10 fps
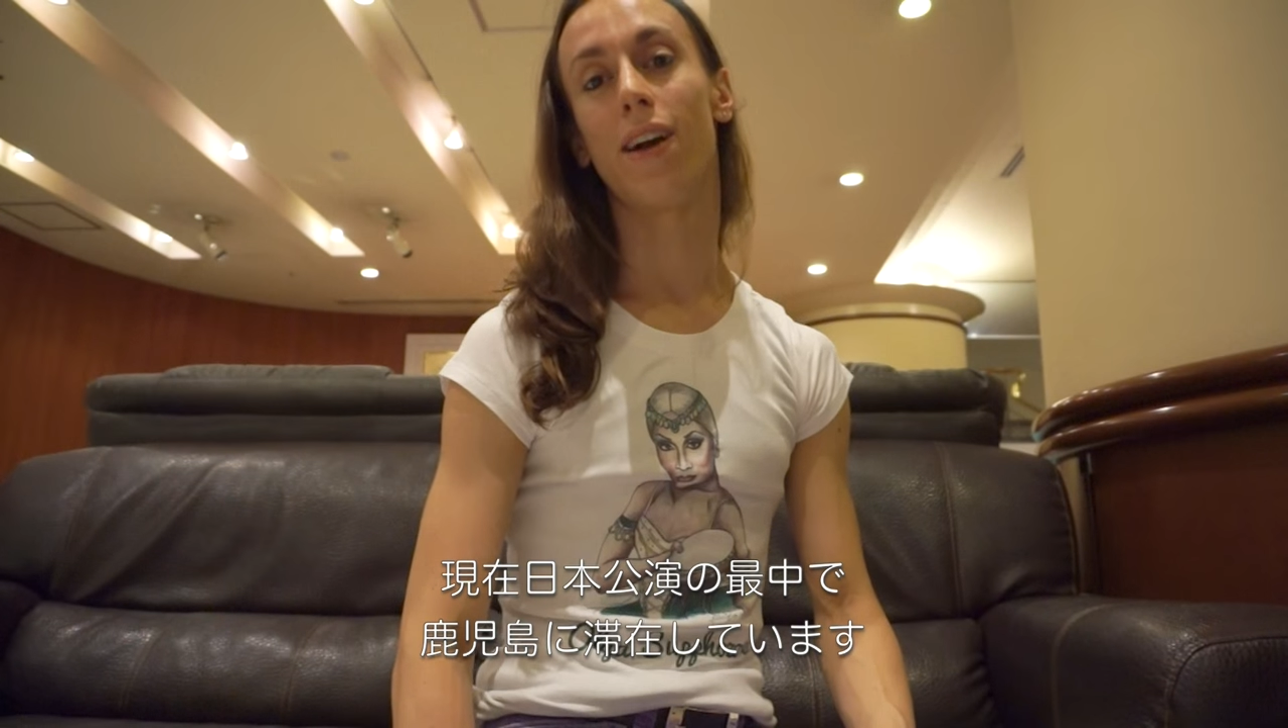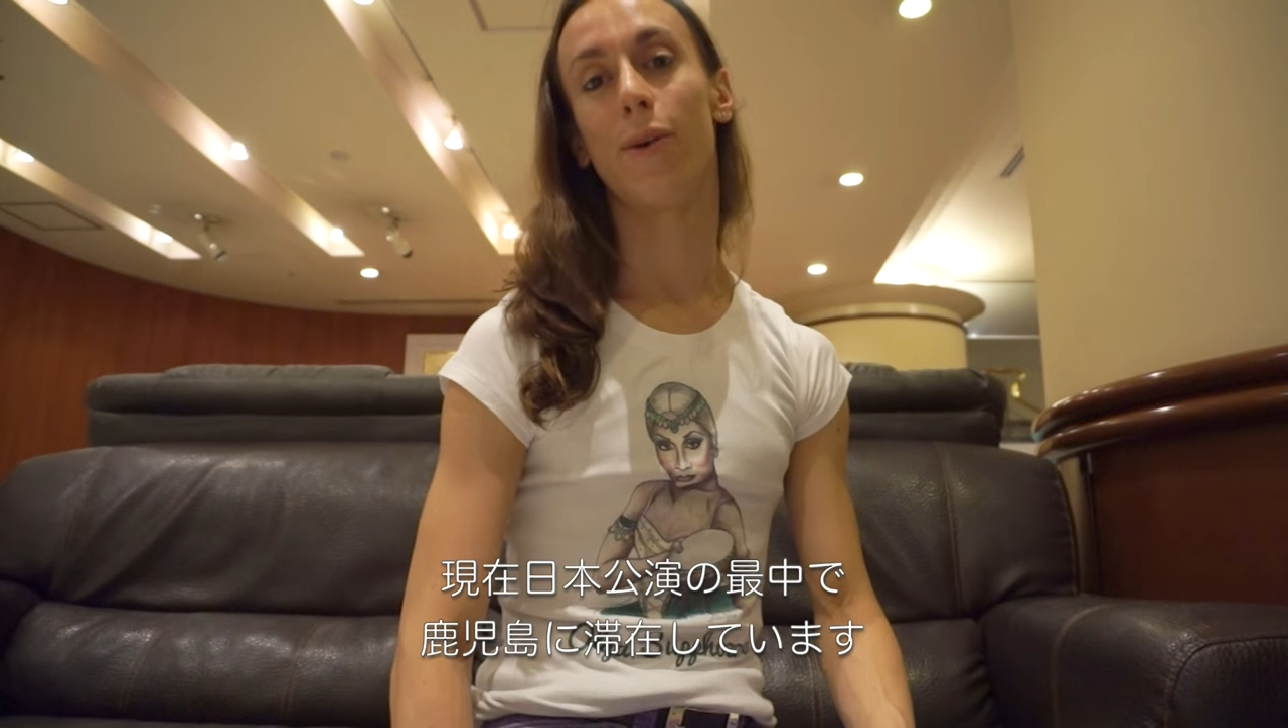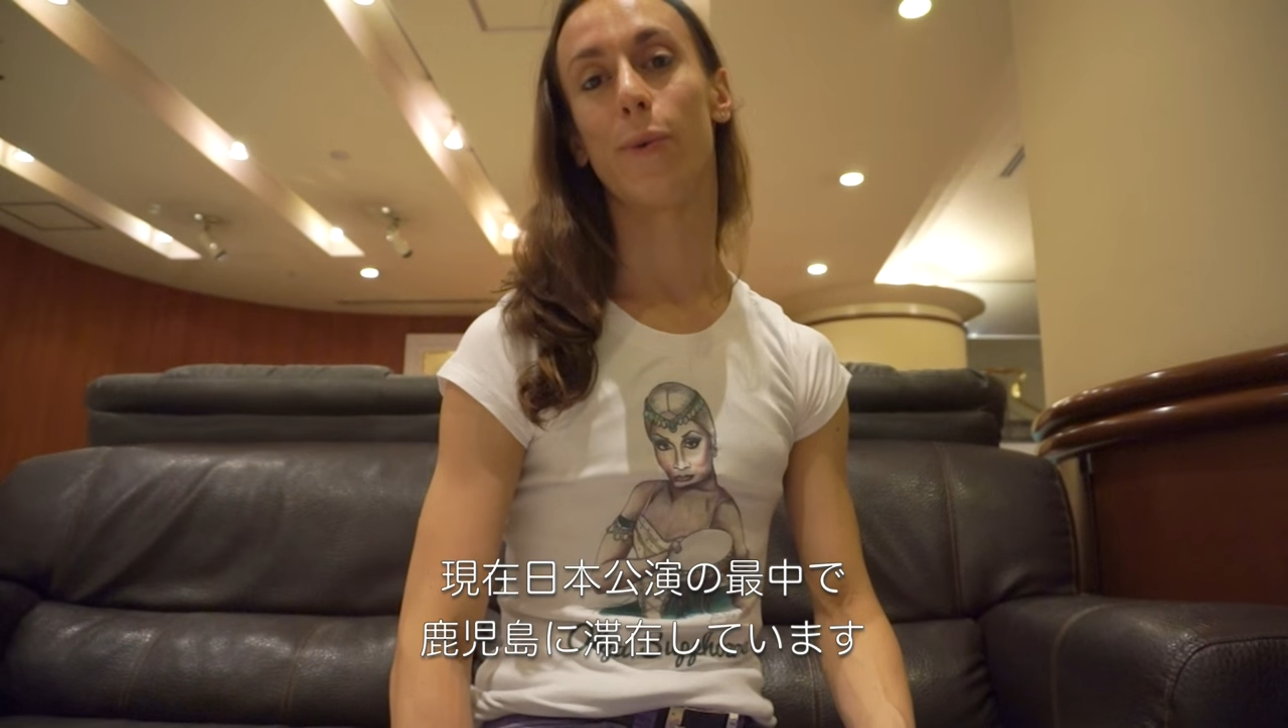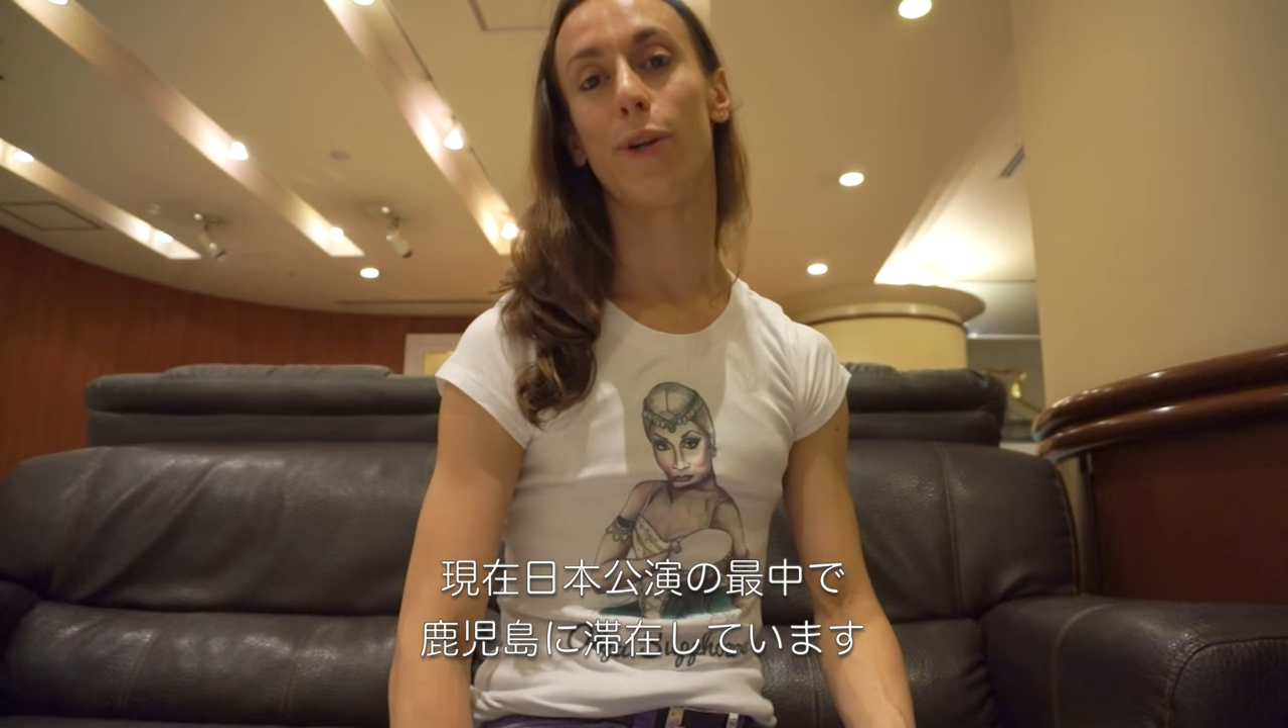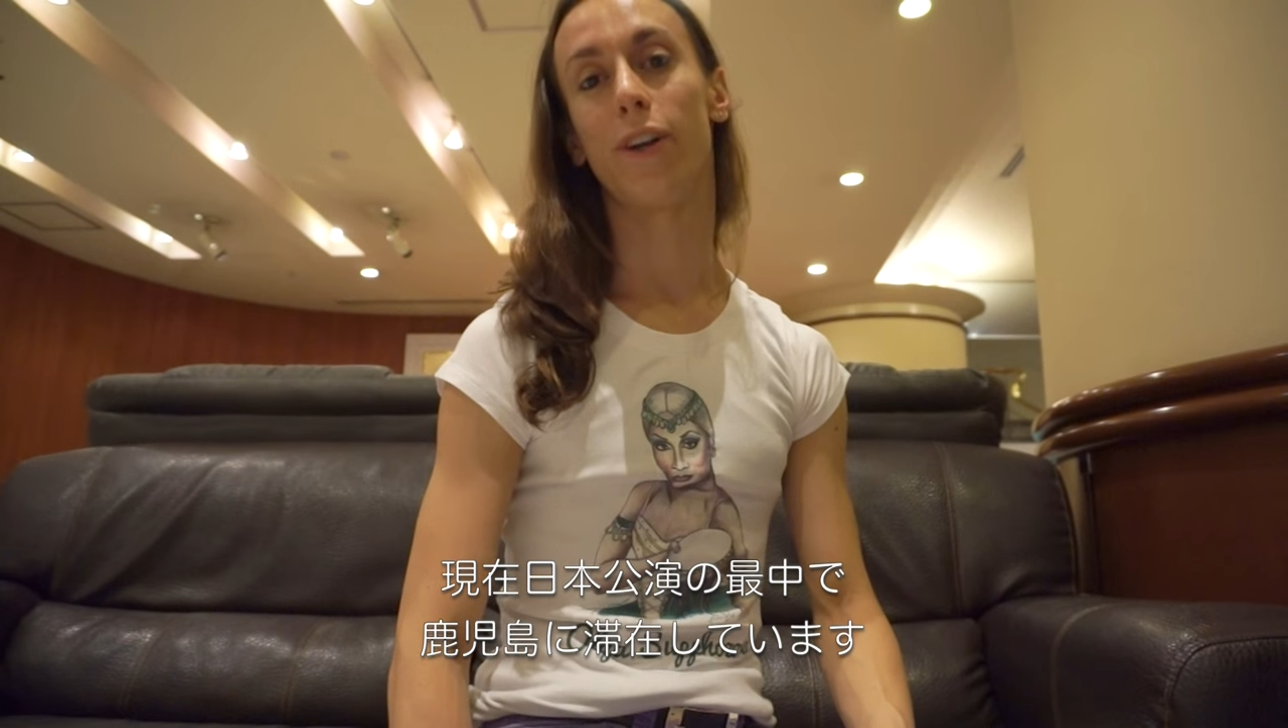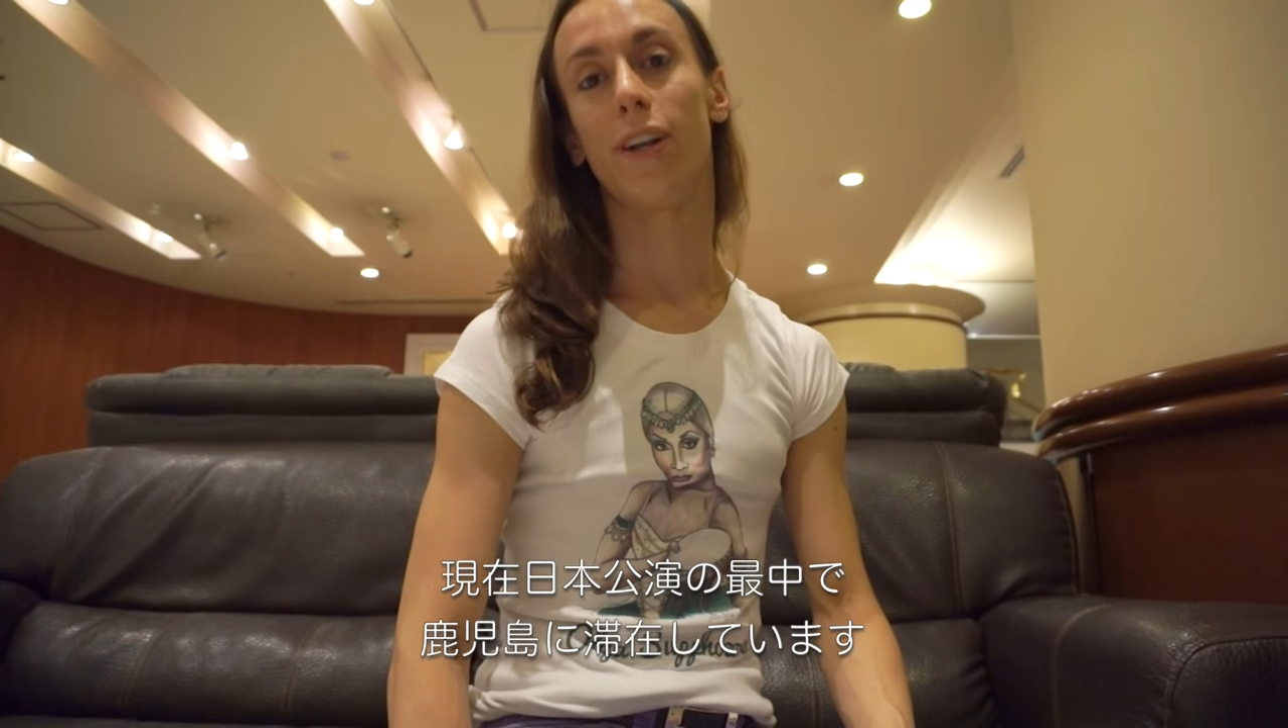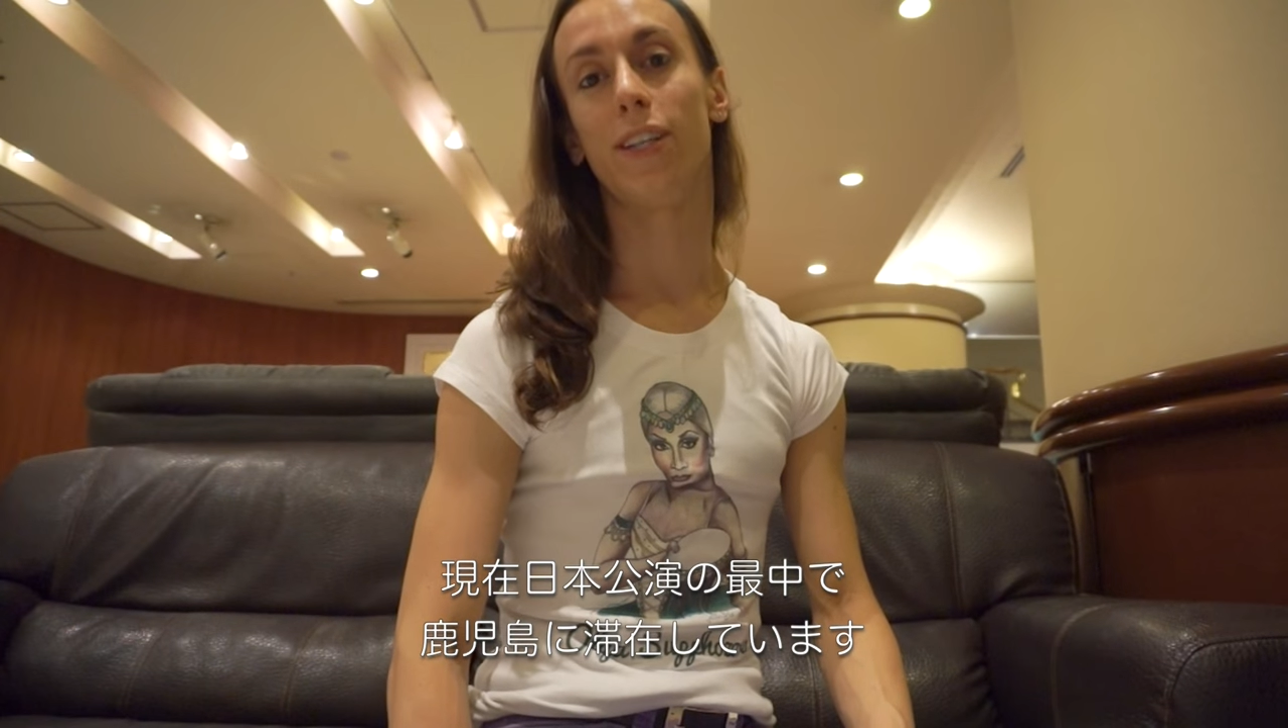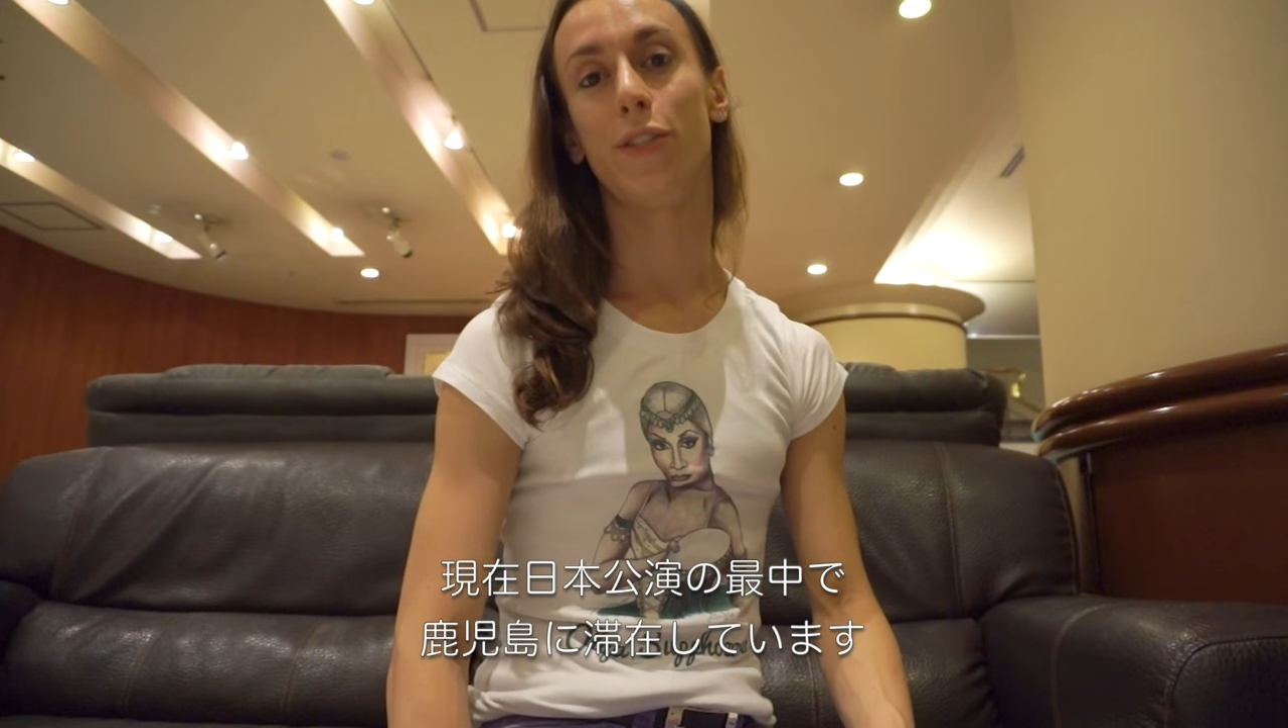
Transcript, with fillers: our